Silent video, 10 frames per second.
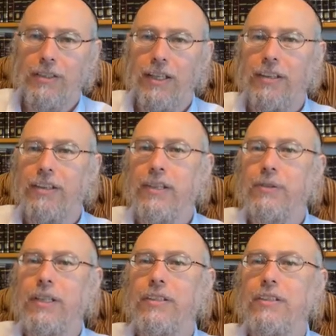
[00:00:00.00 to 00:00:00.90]
in
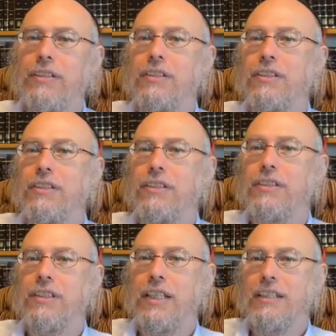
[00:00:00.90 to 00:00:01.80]
theory, the, the earth
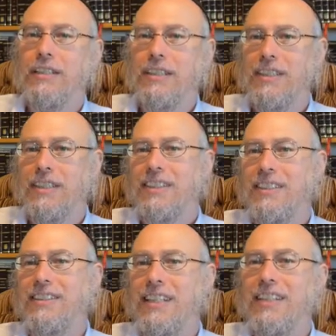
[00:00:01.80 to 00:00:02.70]
is like,
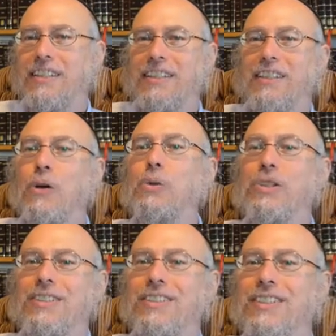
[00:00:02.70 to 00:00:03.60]
is like the
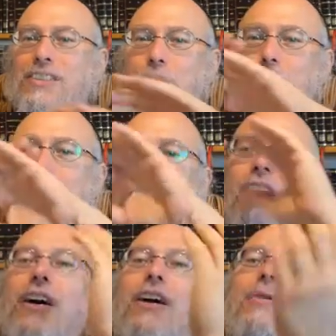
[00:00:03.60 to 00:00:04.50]
ocean. It should be
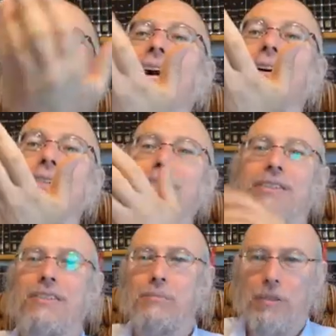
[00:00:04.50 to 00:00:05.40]
a, a round
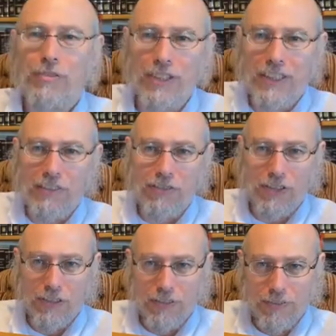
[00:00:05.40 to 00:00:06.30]
perfect sphere.
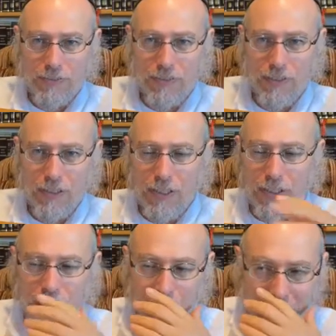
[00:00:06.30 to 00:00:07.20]

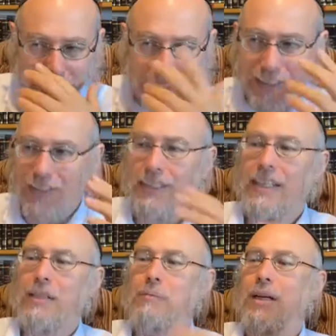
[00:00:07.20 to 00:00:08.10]
But then suddenly you
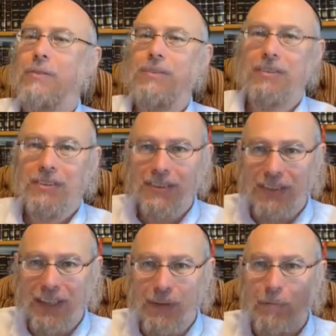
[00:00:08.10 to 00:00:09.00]
get a mountain,
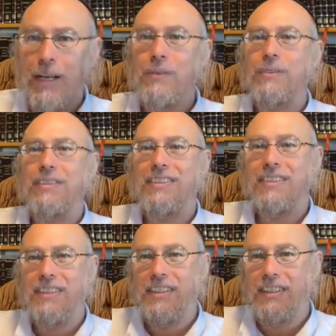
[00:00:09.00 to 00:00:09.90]
and the mountain
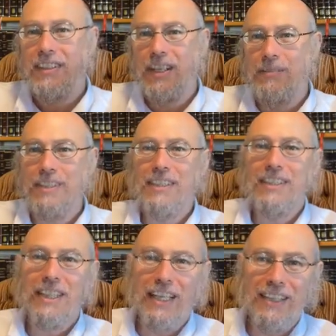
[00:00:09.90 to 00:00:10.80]
comes and
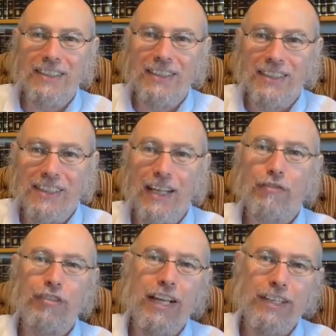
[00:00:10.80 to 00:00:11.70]
says it's
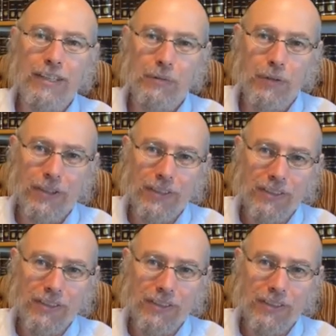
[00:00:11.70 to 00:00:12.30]
not flat anymore.